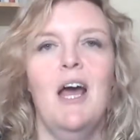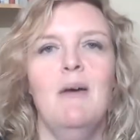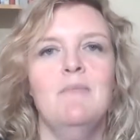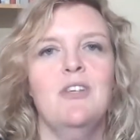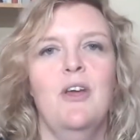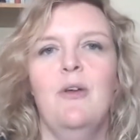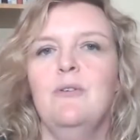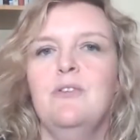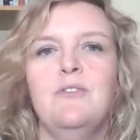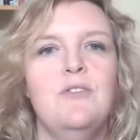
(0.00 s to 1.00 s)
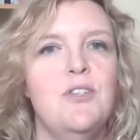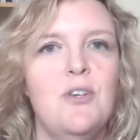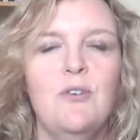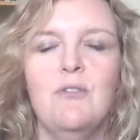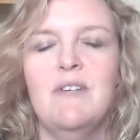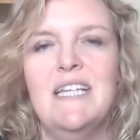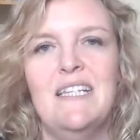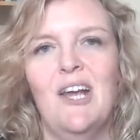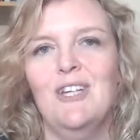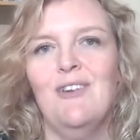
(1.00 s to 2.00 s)
So do your
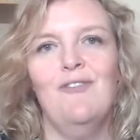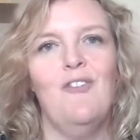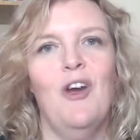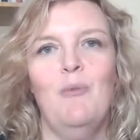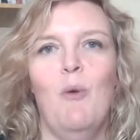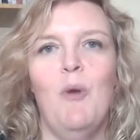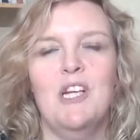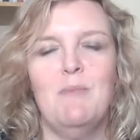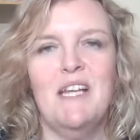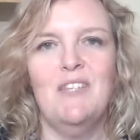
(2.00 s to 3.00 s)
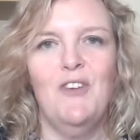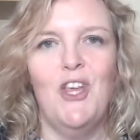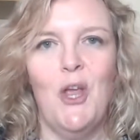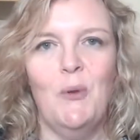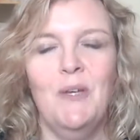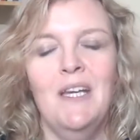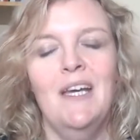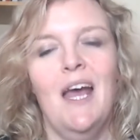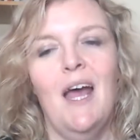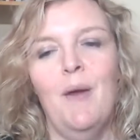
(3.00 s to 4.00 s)
research and find what works best for you.
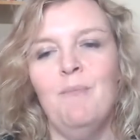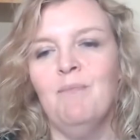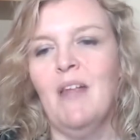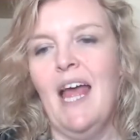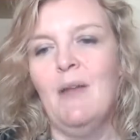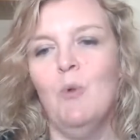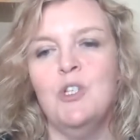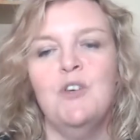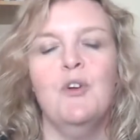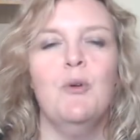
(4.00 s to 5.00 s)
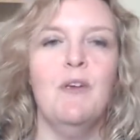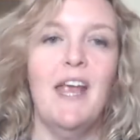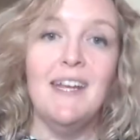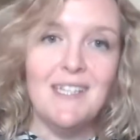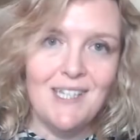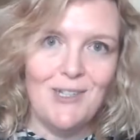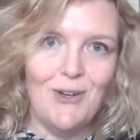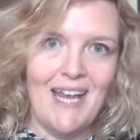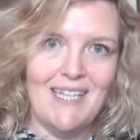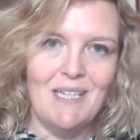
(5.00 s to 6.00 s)
And once you've created
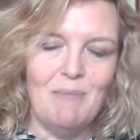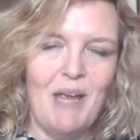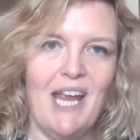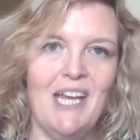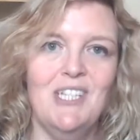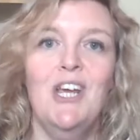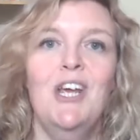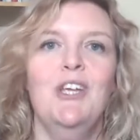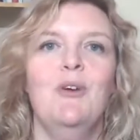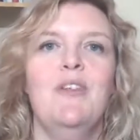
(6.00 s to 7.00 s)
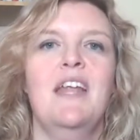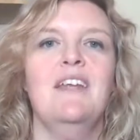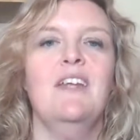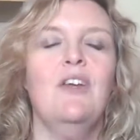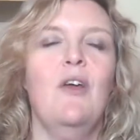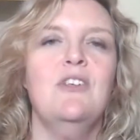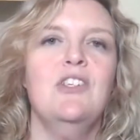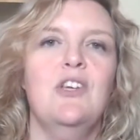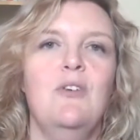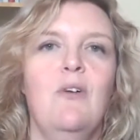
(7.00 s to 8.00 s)
your landing page, you're then going
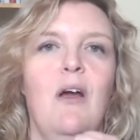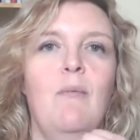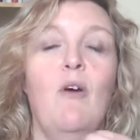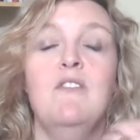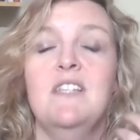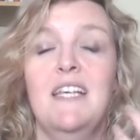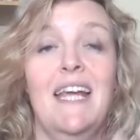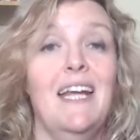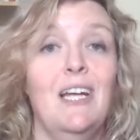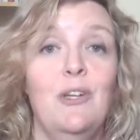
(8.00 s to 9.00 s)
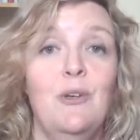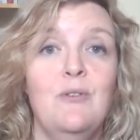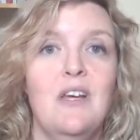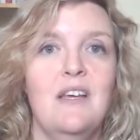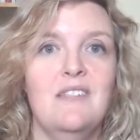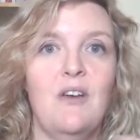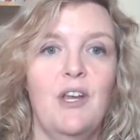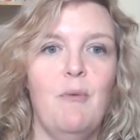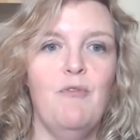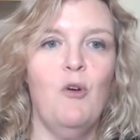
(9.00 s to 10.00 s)
to obviously include a
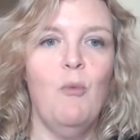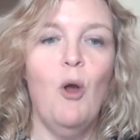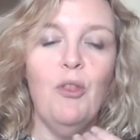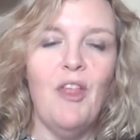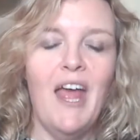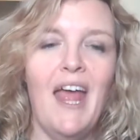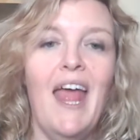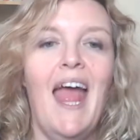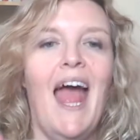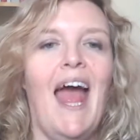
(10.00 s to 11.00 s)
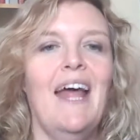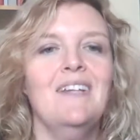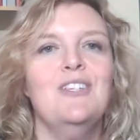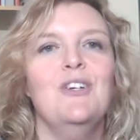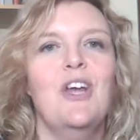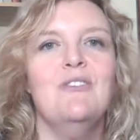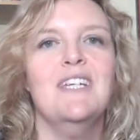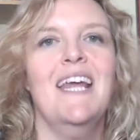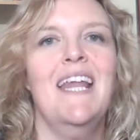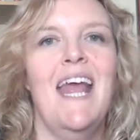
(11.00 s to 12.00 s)
sign up form on there, and you're going
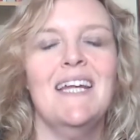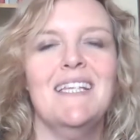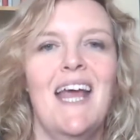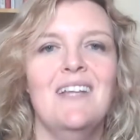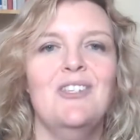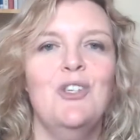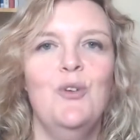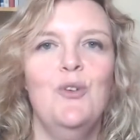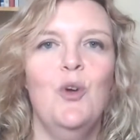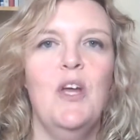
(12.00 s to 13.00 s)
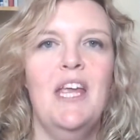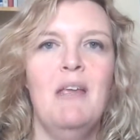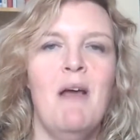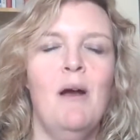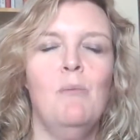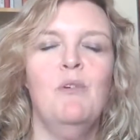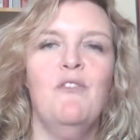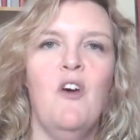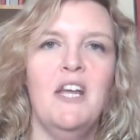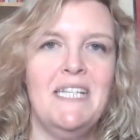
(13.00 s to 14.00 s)
to connect that to your email
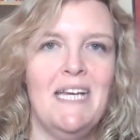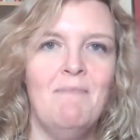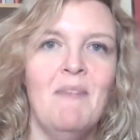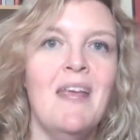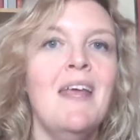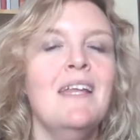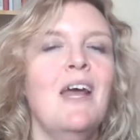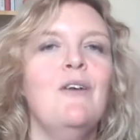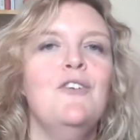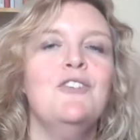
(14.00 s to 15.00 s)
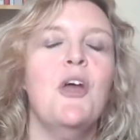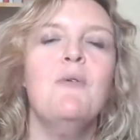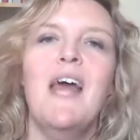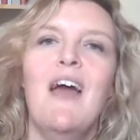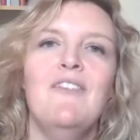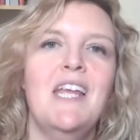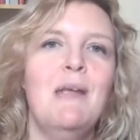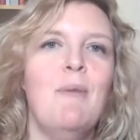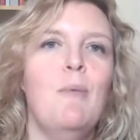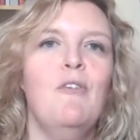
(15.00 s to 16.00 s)
provider. Now, if you don't have an
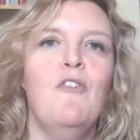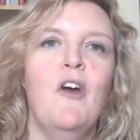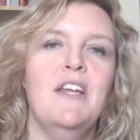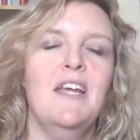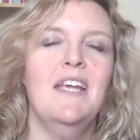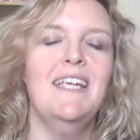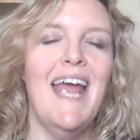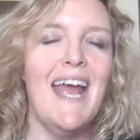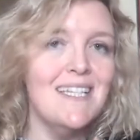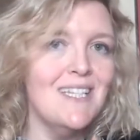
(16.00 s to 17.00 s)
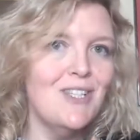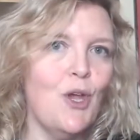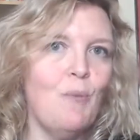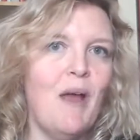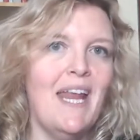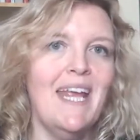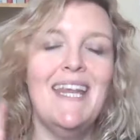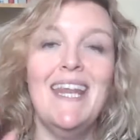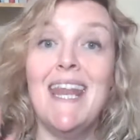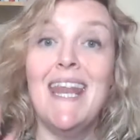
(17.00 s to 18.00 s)
email provider yet, don't
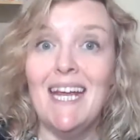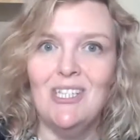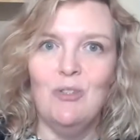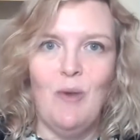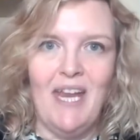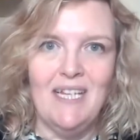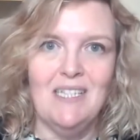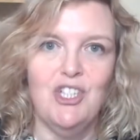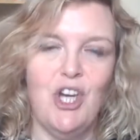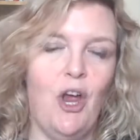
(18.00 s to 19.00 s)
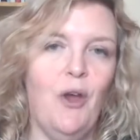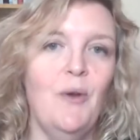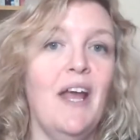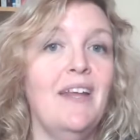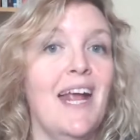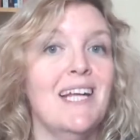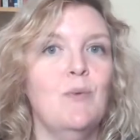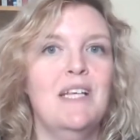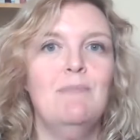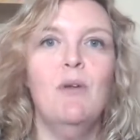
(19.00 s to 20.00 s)
panic. Next week's show and
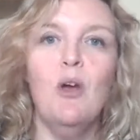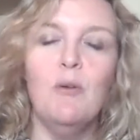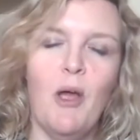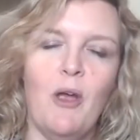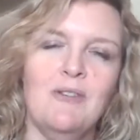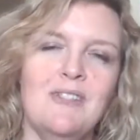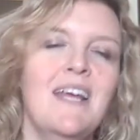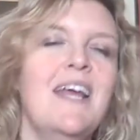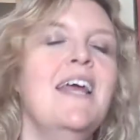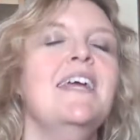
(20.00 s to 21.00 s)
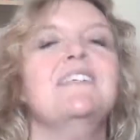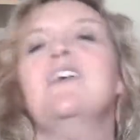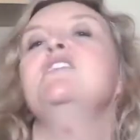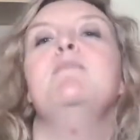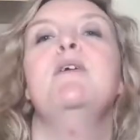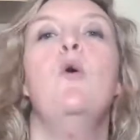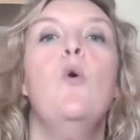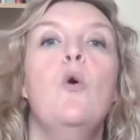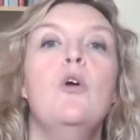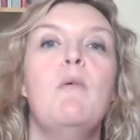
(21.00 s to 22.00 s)
next week's blog post is going to be
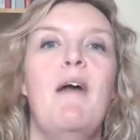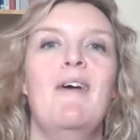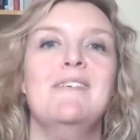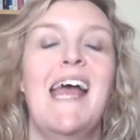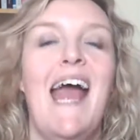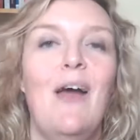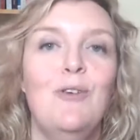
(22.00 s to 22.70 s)
all about how